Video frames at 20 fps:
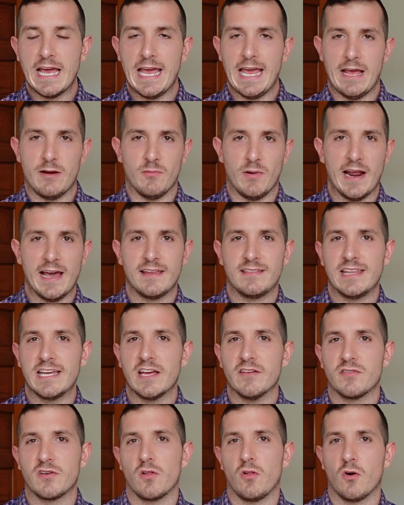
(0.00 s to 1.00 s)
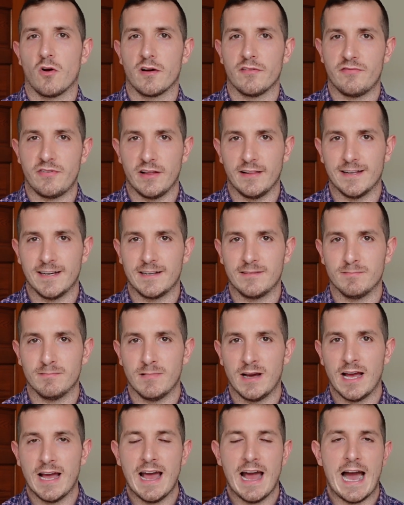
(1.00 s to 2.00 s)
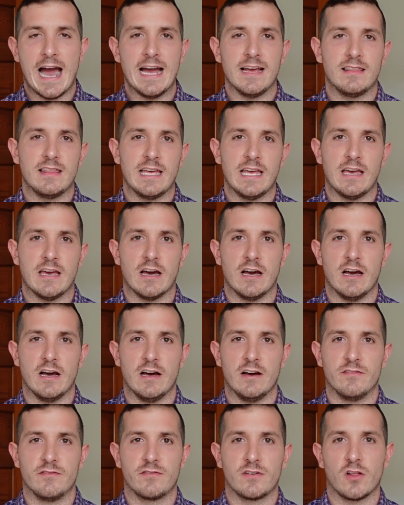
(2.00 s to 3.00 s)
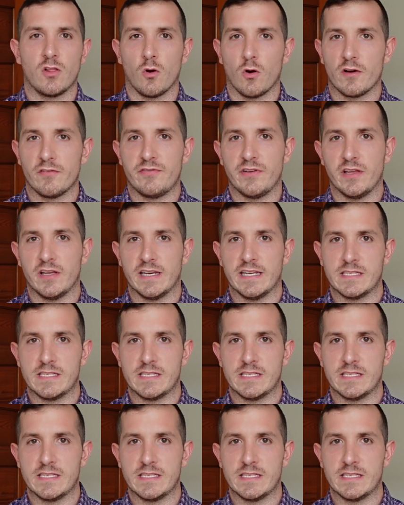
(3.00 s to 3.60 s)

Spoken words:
And when I think of chlorophyllin, I think of chlorophyllin